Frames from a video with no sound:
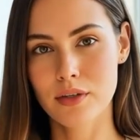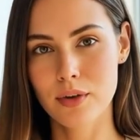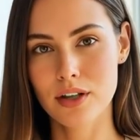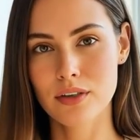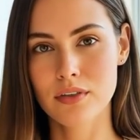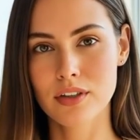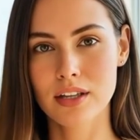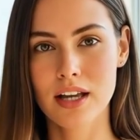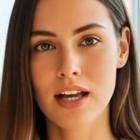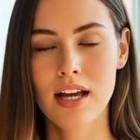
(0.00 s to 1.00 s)
The warmth
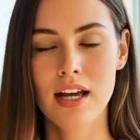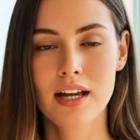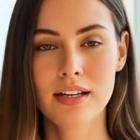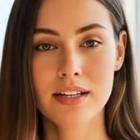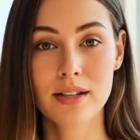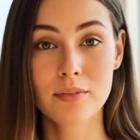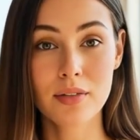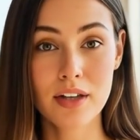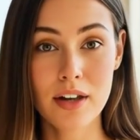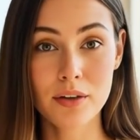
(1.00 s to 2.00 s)
wrapped around me,
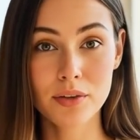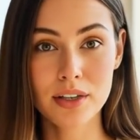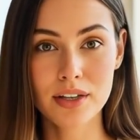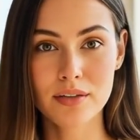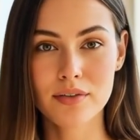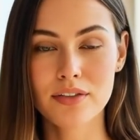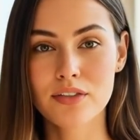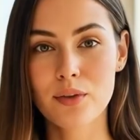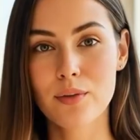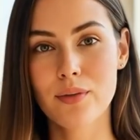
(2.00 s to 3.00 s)
making me
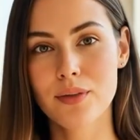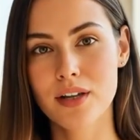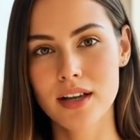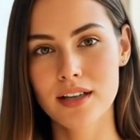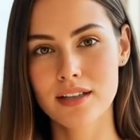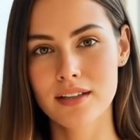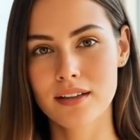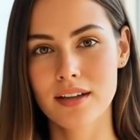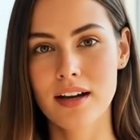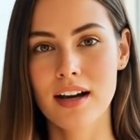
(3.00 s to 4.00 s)
realize how cold I'd been.